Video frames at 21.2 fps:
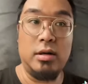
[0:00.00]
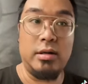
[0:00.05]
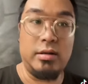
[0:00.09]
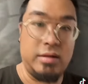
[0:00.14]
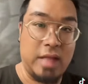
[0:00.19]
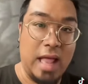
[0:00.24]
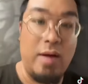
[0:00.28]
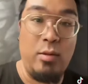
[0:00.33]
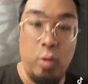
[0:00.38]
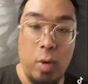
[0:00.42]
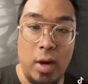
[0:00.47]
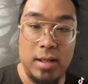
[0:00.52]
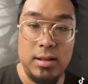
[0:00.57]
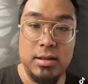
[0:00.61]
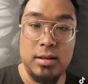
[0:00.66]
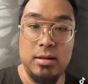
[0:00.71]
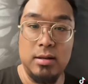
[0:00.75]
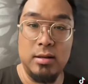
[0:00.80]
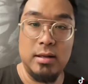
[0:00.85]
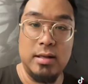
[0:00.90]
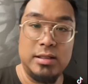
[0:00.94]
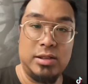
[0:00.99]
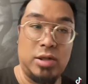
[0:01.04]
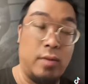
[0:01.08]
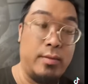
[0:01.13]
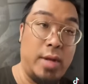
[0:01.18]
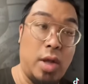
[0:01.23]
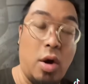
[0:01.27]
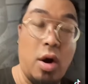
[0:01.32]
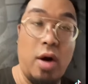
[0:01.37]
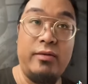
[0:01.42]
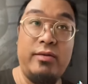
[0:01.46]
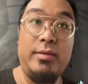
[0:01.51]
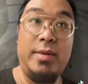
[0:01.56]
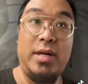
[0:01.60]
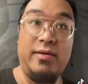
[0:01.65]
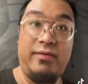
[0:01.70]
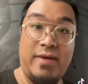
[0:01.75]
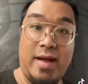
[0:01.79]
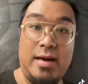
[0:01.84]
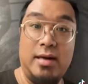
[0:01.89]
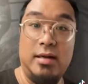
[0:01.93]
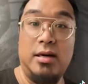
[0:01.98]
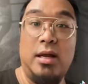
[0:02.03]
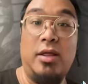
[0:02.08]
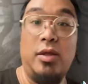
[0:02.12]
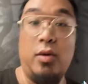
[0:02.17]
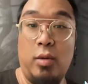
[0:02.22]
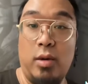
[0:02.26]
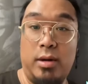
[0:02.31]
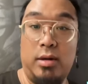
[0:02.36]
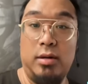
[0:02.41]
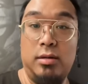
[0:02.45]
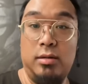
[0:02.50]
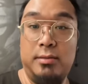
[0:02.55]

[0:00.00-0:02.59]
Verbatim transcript: then what? It's gonna be hard for me to find another one.